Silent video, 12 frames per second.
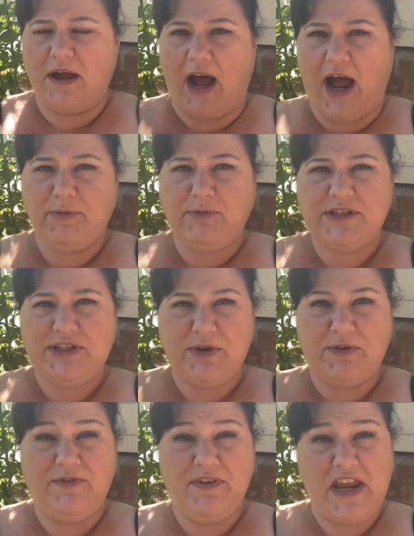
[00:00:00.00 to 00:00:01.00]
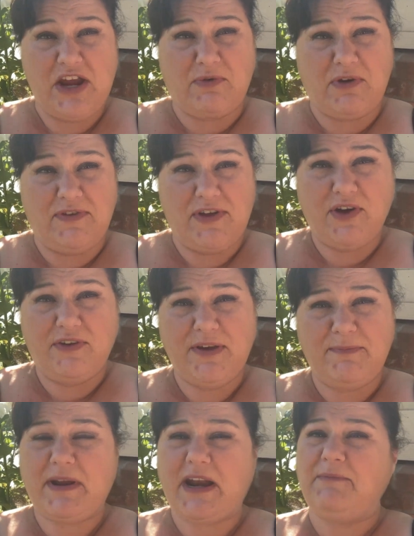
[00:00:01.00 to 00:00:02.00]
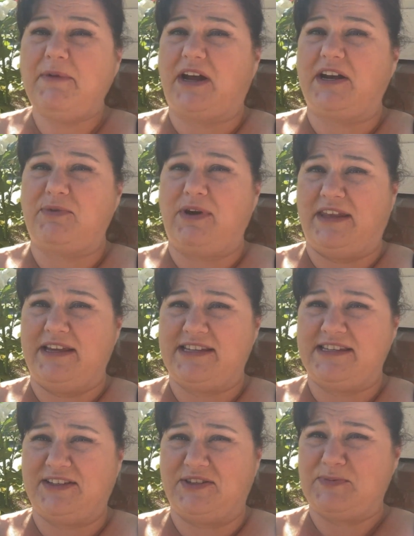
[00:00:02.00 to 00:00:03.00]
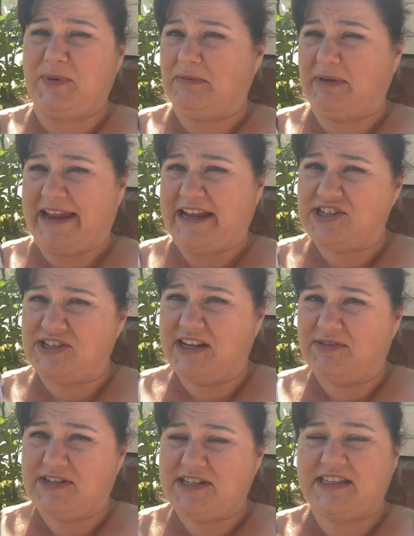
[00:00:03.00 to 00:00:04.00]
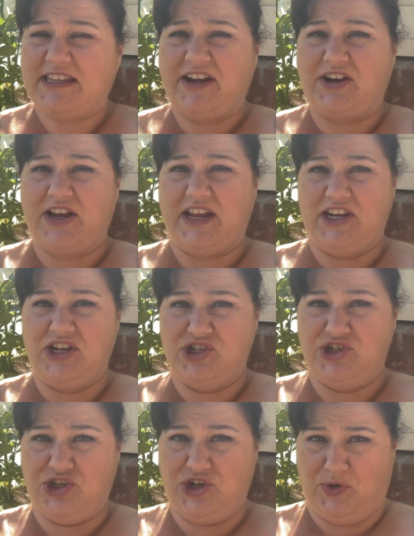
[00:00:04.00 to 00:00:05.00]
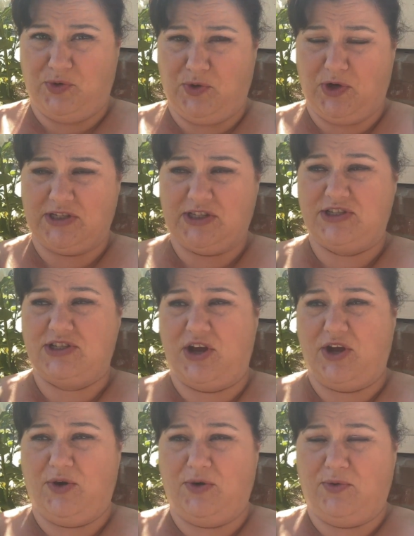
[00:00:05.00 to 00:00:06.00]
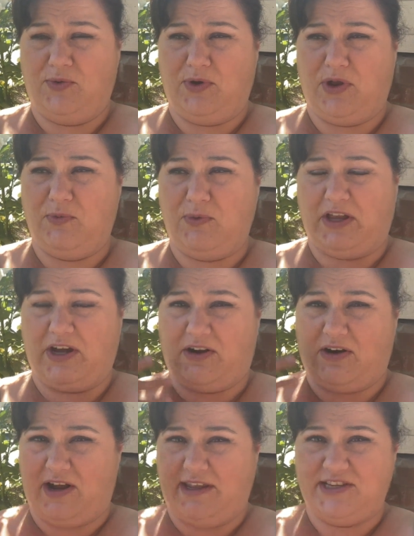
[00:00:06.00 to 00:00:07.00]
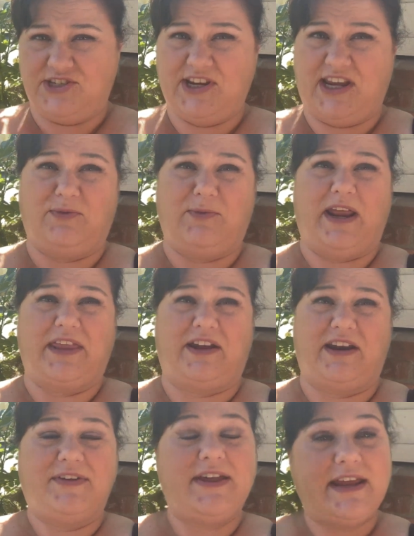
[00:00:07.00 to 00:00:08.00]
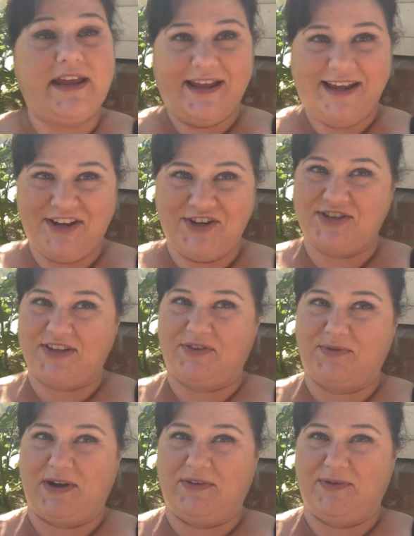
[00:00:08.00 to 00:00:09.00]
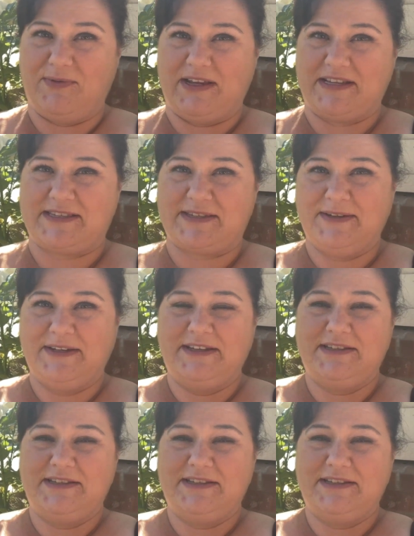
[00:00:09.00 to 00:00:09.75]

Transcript: I will do a video review of it, but I'm not going to release it till its publication day, which is later in June. So you will hear on this channel what I thought of it. You just have to wait a few weeks.